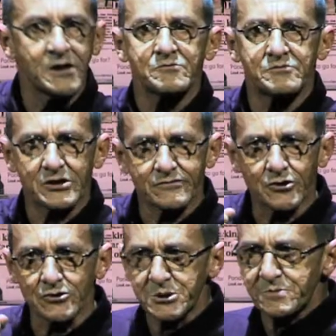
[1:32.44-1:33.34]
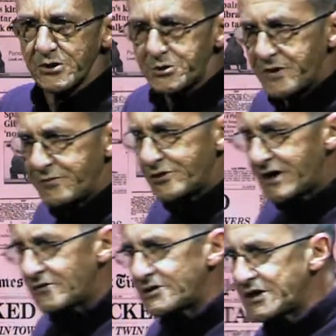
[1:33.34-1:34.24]
But of course, most people
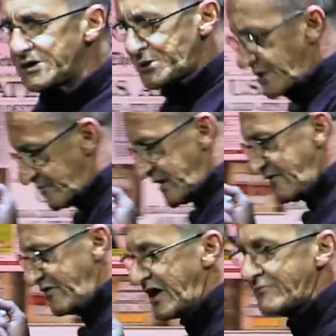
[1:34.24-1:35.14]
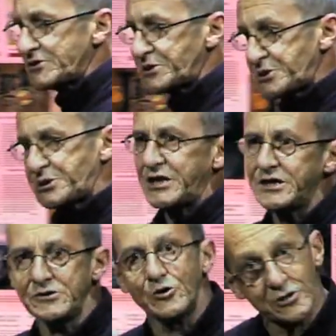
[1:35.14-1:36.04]
nowadays have never ever
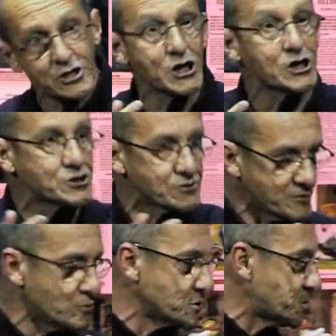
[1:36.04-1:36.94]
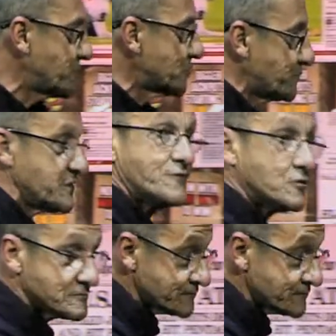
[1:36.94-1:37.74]
seen or heard of a washboard before.